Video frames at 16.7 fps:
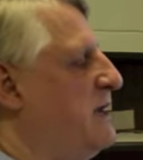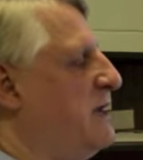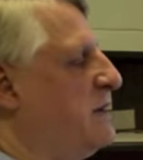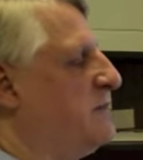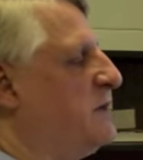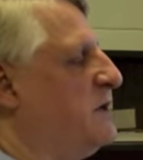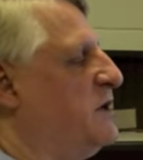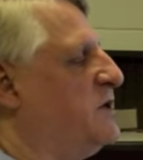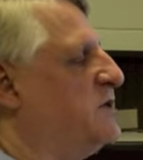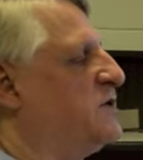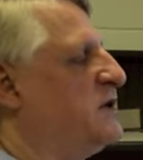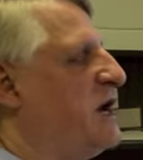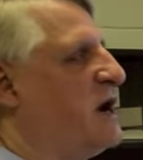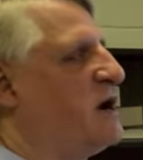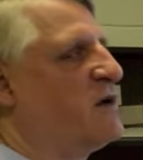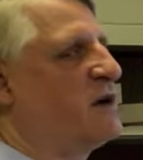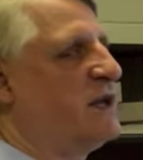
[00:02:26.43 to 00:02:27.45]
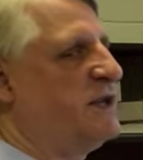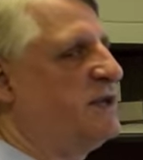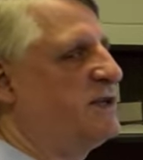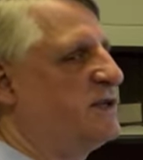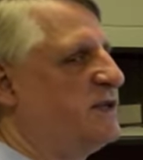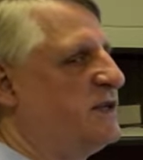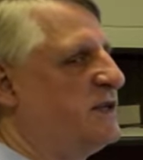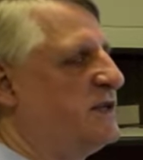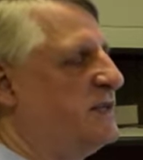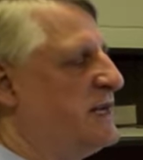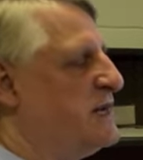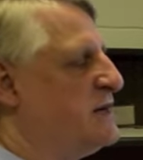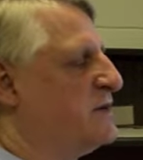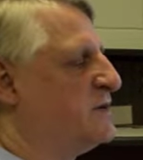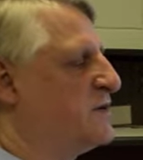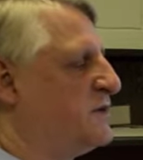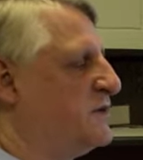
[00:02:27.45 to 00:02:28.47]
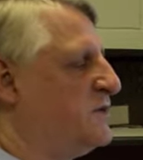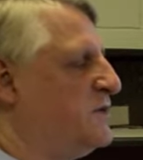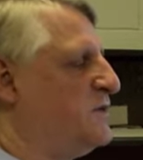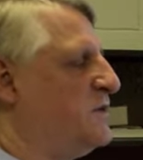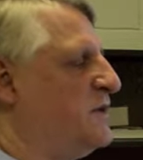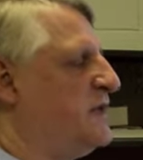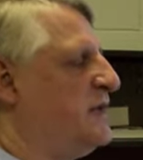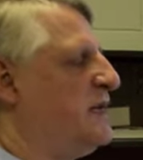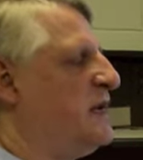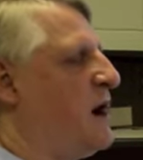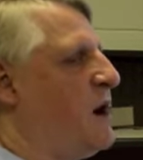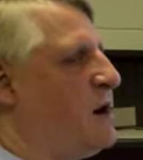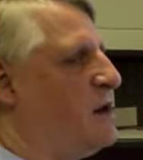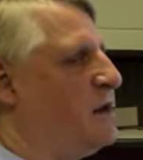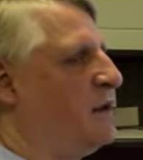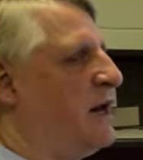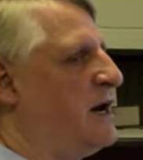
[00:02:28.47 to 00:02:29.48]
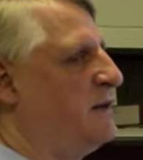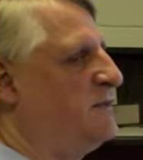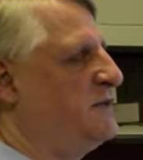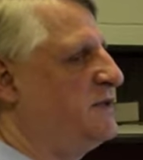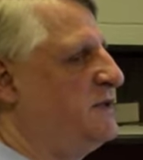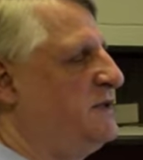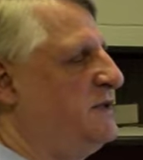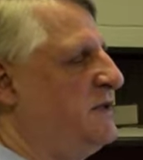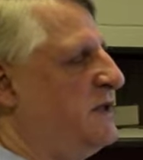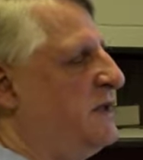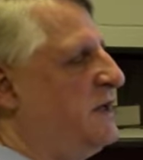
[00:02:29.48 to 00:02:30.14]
I'm going to use the arrow keys to get down to the all option.